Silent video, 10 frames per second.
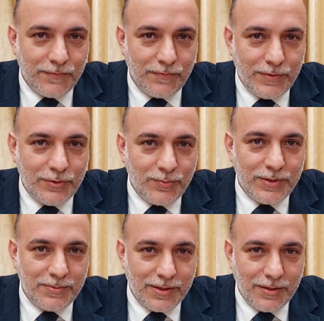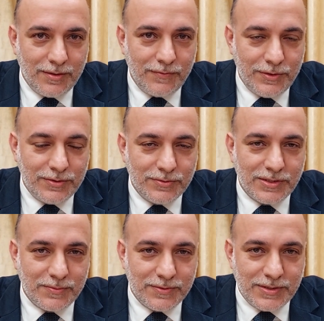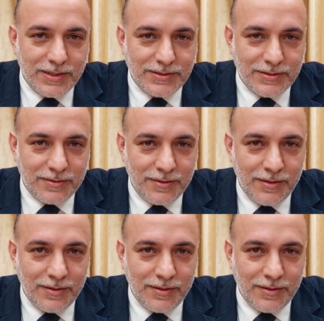when you do Brit Milah, when you do circumcising?